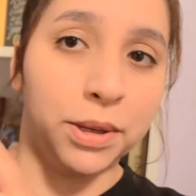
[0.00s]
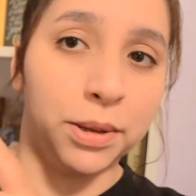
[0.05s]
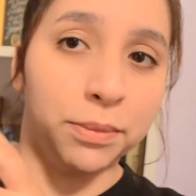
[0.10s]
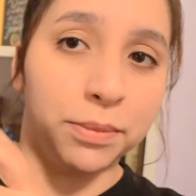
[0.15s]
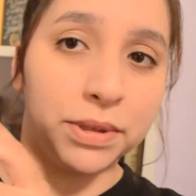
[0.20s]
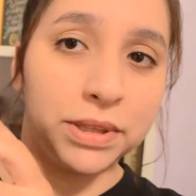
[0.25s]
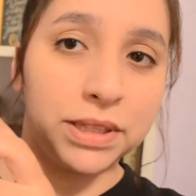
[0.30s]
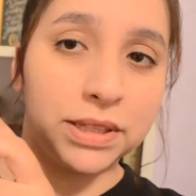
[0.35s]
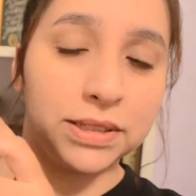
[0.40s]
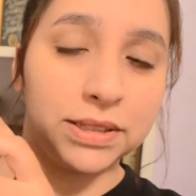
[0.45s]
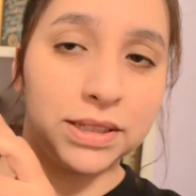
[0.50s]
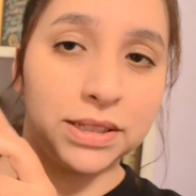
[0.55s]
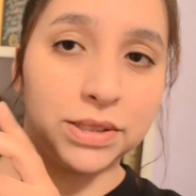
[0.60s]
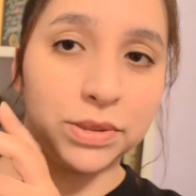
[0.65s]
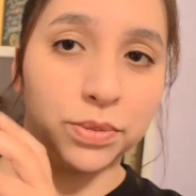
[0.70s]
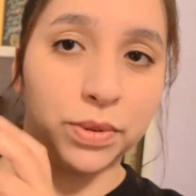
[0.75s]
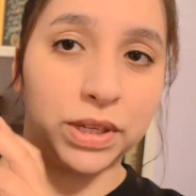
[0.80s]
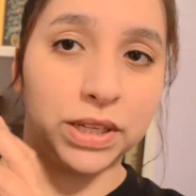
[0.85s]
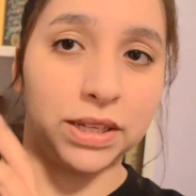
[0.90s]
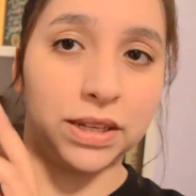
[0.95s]
But this
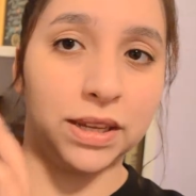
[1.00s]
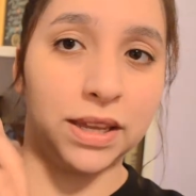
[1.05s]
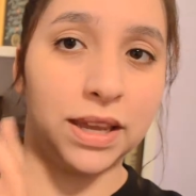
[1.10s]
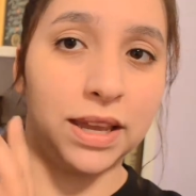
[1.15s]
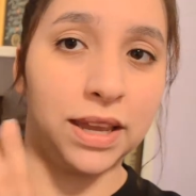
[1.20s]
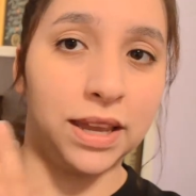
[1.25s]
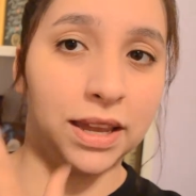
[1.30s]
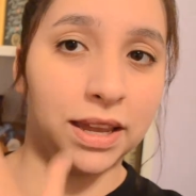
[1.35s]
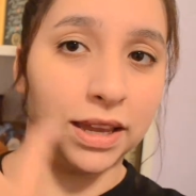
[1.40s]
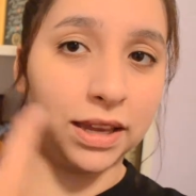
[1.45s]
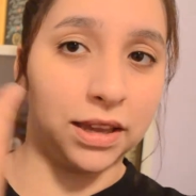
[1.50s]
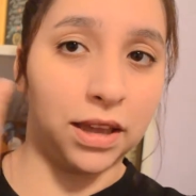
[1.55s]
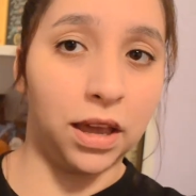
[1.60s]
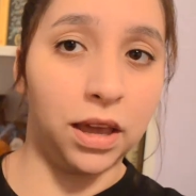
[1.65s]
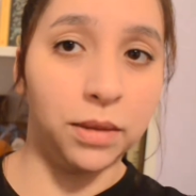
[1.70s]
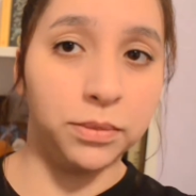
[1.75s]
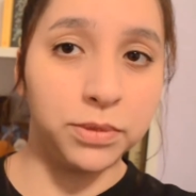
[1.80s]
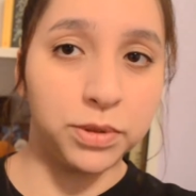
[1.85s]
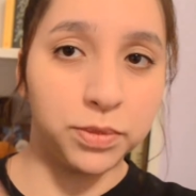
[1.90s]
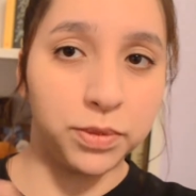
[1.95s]
is what it
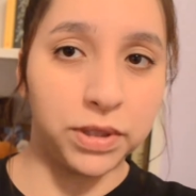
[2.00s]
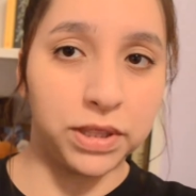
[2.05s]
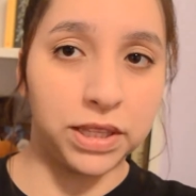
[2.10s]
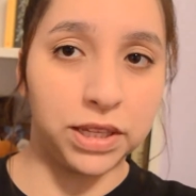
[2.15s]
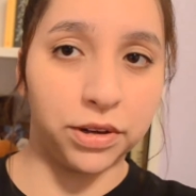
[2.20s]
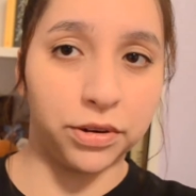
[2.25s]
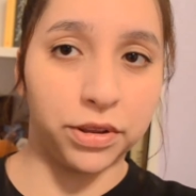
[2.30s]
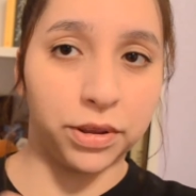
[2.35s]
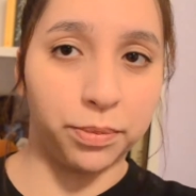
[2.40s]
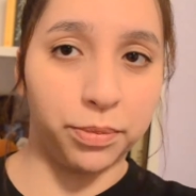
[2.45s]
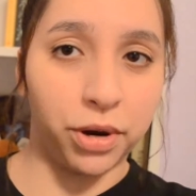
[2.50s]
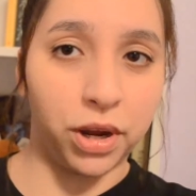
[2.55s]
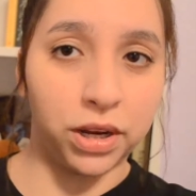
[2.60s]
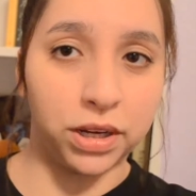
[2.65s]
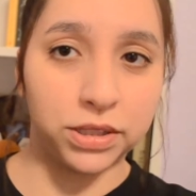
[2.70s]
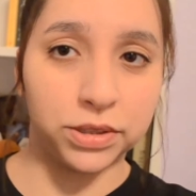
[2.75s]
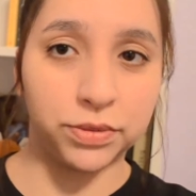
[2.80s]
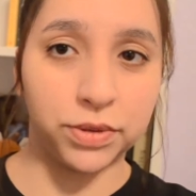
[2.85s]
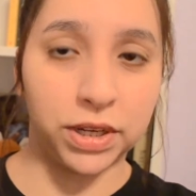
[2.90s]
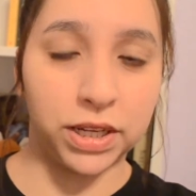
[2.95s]
comes with. Here are the
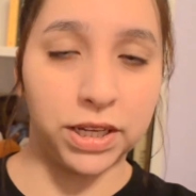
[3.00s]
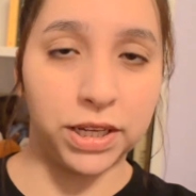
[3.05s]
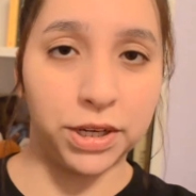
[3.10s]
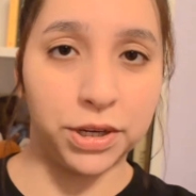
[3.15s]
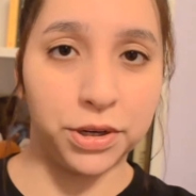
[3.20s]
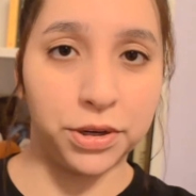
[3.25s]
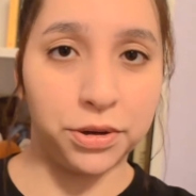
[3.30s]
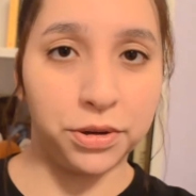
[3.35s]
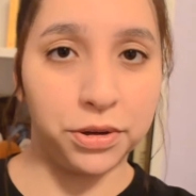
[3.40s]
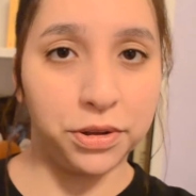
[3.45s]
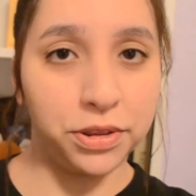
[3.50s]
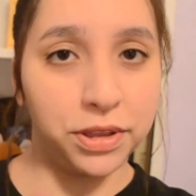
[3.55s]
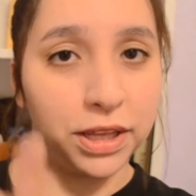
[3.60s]
products right here.